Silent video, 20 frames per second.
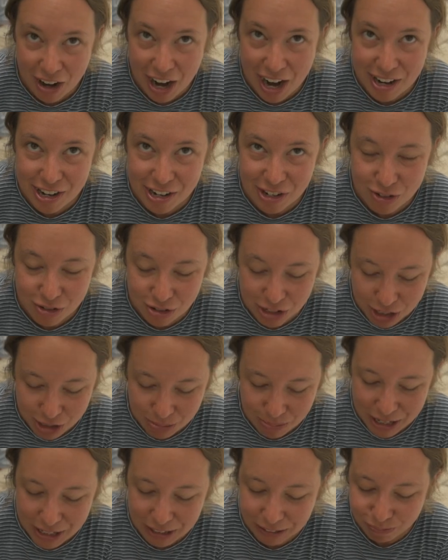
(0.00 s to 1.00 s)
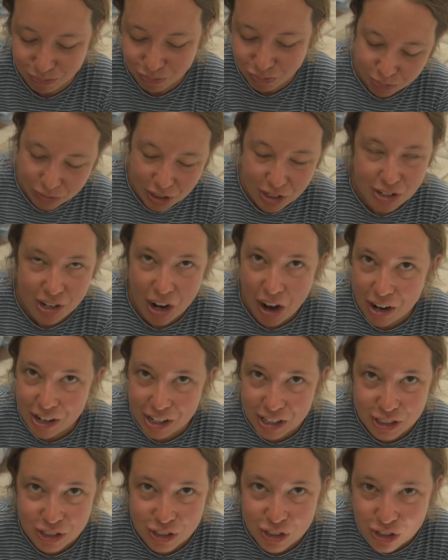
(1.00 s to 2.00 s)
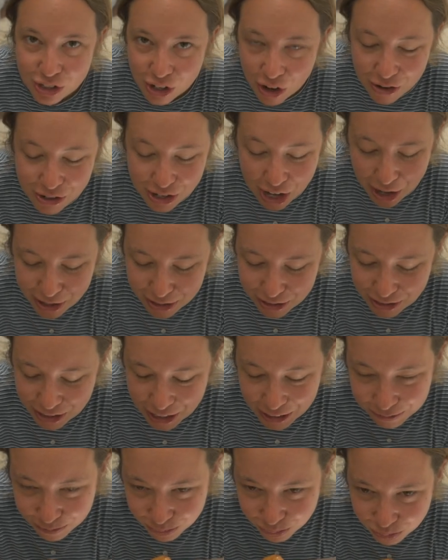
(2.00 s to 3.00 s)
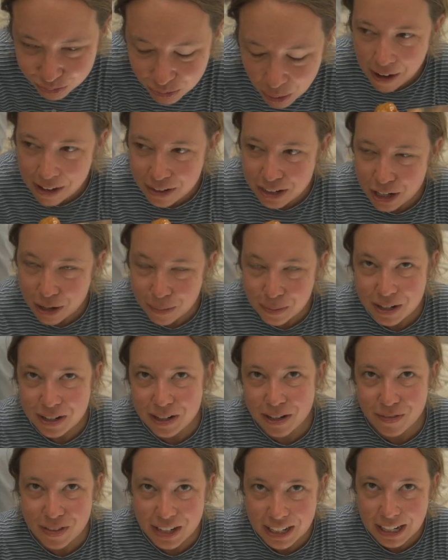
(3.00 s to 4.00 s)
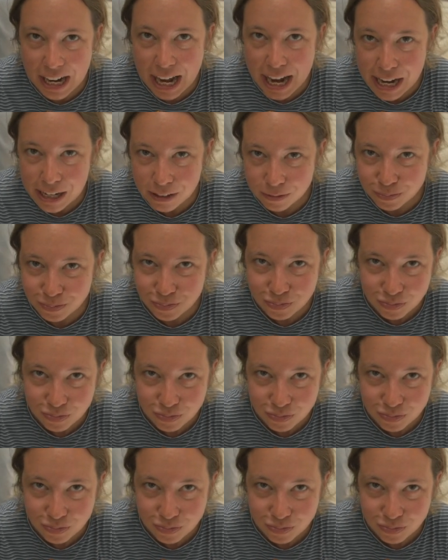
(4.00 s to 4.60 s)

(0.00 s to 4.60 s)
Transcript: fried and crispy and this honey is so tasty. Mm. I think I'm gonna give it an 8.